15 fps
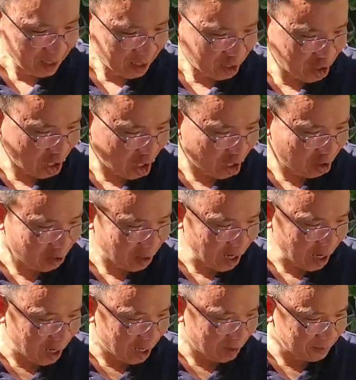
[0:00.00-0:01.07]
so
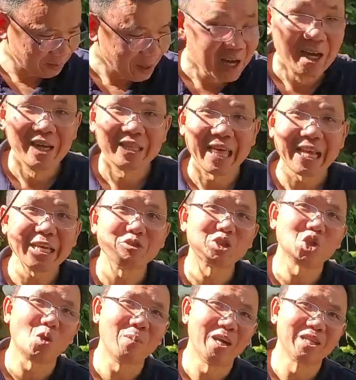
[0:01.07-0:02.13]
thank you
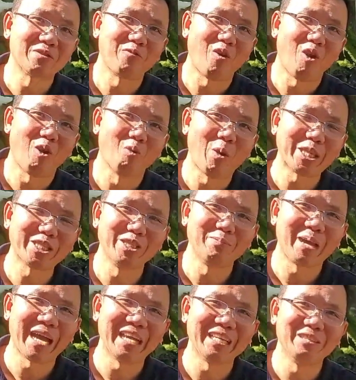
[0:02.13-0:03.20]
so much for watching
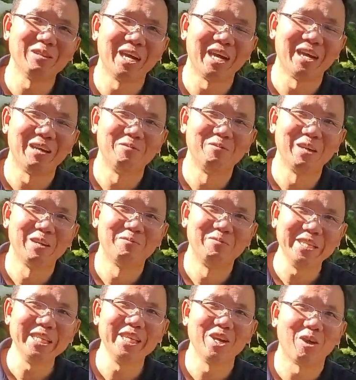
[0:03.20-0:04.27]
my
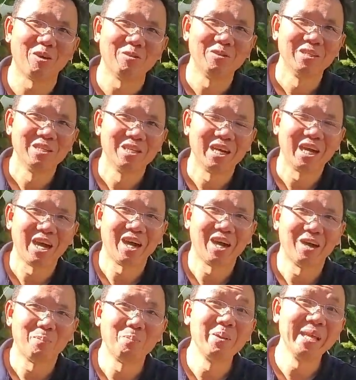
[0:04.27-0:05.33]
video.
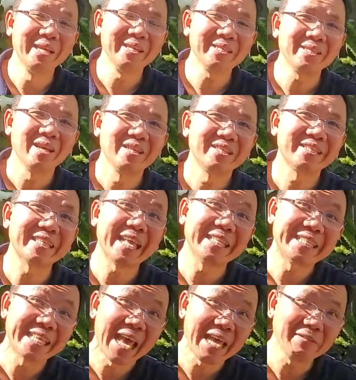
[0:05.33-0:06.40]
Please stay
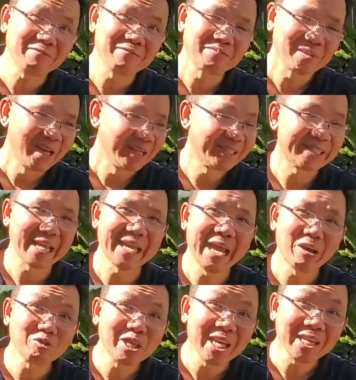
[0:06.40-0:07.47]
safe, stay
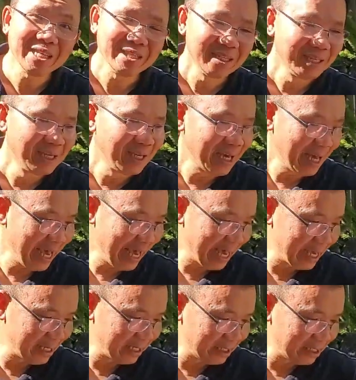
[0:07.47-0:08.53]
healthy,
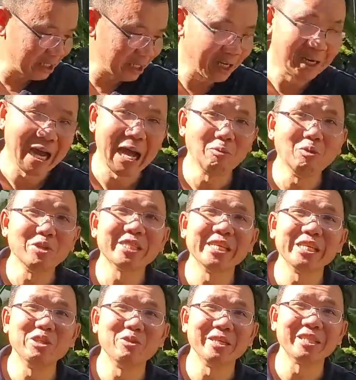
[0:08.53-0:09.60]
and I will see
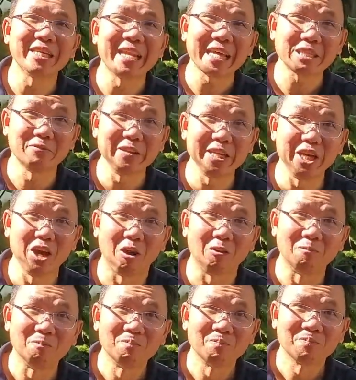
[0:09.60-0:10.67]
you in the next video.
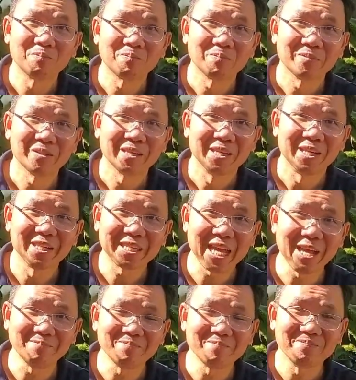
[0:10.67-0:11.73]

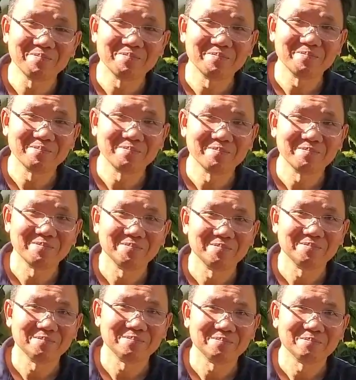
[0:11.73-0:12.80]
Okay,
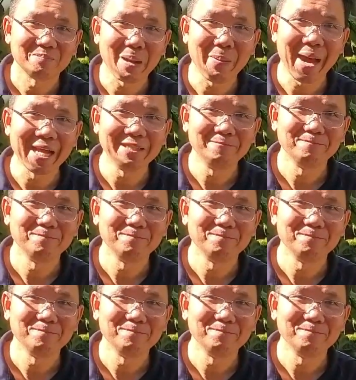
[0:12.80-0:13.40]
bye bye.